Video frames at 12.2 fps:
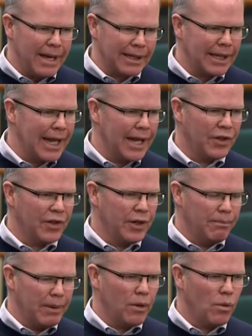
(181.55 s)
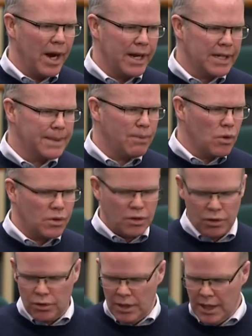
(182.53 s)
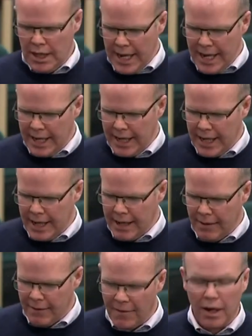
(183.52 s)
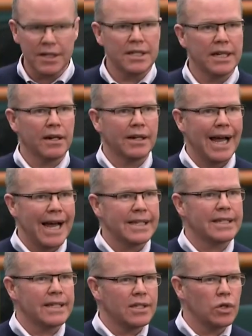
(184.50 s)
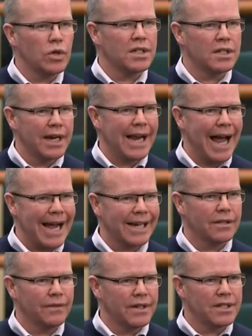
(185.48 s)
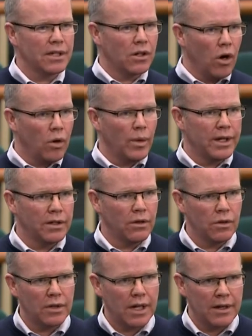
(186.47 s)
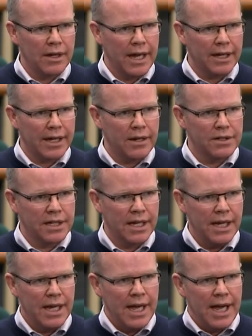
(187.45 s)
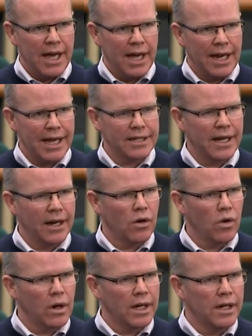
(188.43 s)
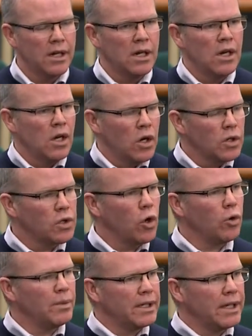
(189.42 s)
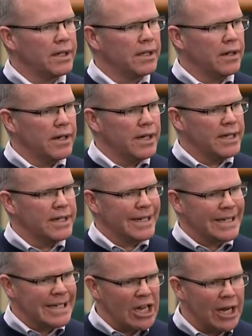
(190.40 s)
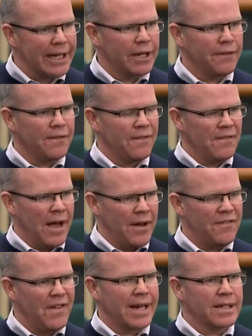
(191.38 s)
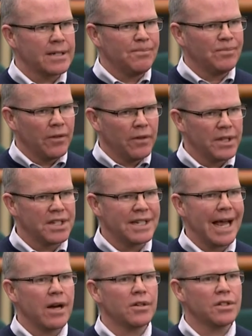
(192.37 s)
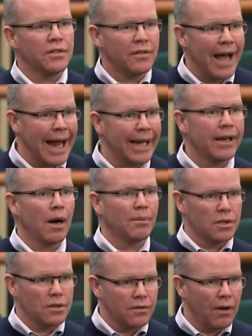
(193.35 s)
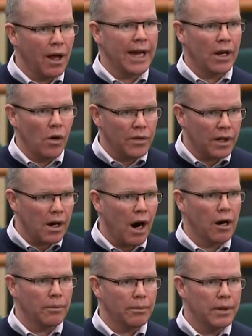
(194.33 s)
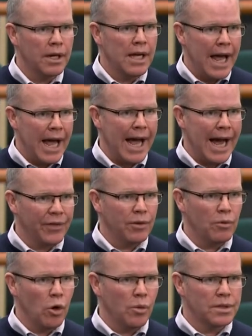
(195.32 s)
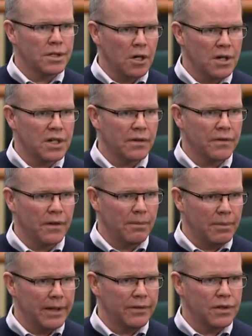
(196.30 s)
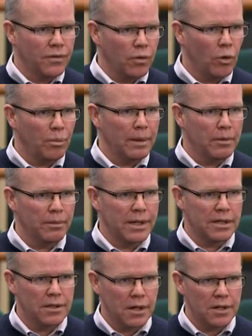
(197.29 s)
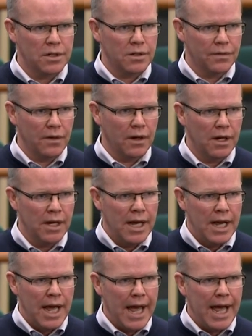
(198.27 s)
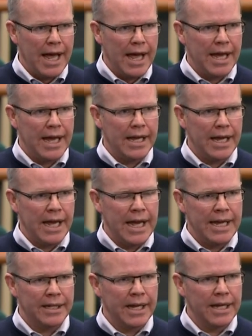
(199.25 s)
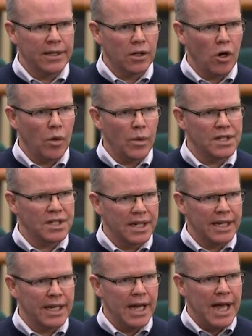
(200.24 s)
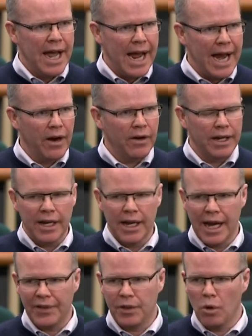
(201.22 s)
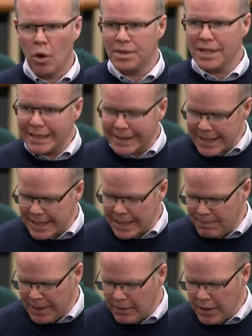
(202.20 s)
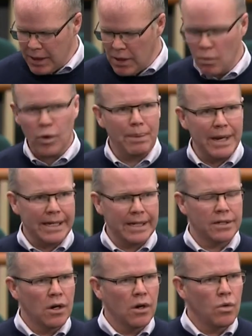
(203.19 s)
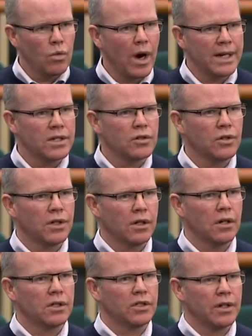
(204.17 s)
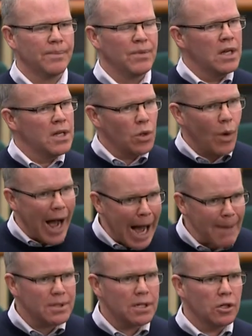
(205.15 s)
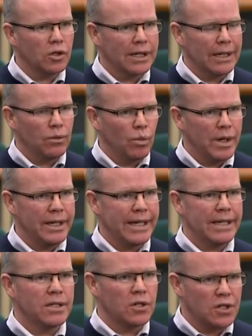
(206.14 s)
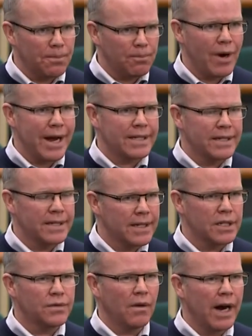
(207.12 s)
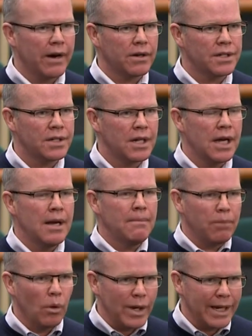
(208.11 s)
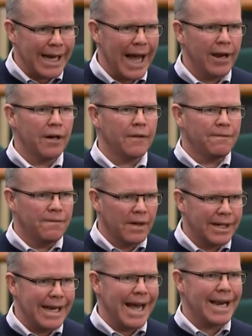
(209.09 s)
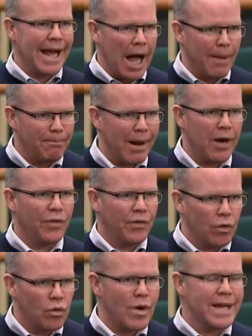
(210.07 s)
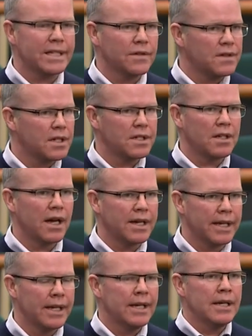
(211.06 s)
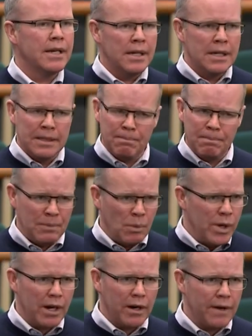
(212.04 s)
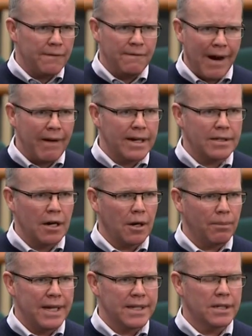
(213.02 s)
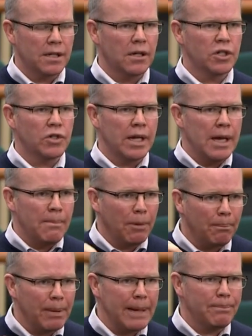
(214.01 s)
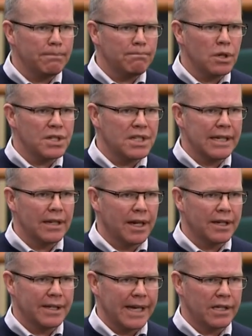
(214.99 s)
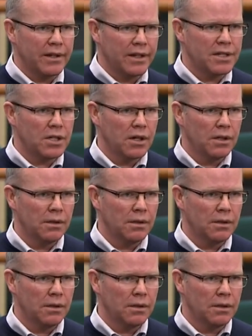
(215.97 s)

health in a big way. And I spoke to a volunteer and anti-suicide activist in Galway, in your own county, Alas Concordia, who told me that there is a chilling effect from the sound of helicopters flying over the Corrib at the moment, searching for, I believe there's 4 people being searched for in the Galway city area at the moment. And this has been repeated right through the country. So absolutely, we need to suppress this virus, but we cannot forget about the rest of society. We are in a very dark place as a country, but people must see light at the end of this tunnel.